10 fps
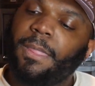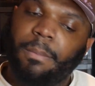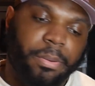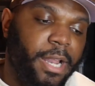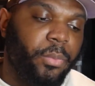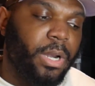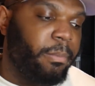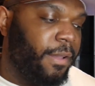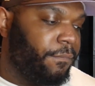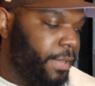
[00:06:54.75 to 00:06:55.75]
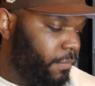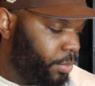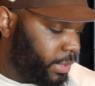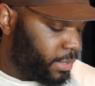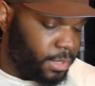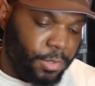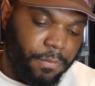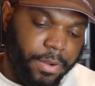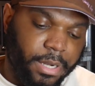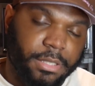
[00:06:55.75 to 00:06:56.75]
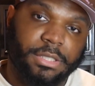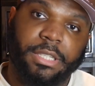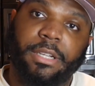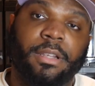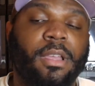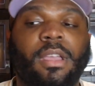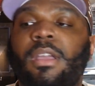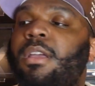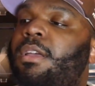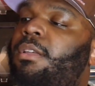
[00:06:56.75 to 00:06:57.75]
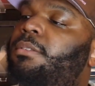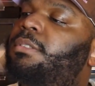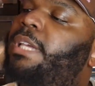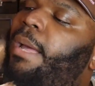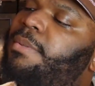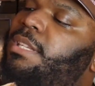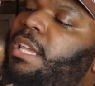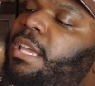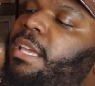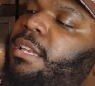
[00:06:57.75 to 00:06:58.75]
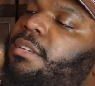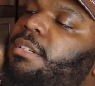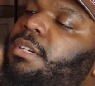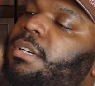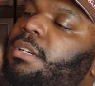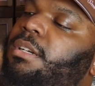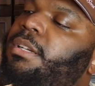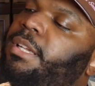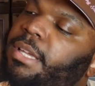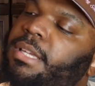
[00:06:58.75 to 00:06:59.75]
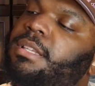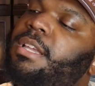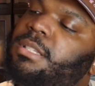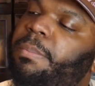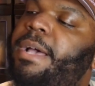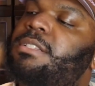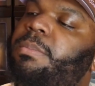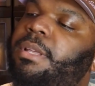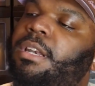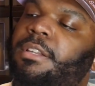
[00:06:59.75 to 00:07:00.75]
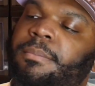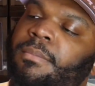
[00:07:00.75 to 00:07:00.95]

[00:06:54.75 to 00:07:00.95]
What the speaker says: Probably one of my favorite releases so far this year. Top 10, it's a possibility.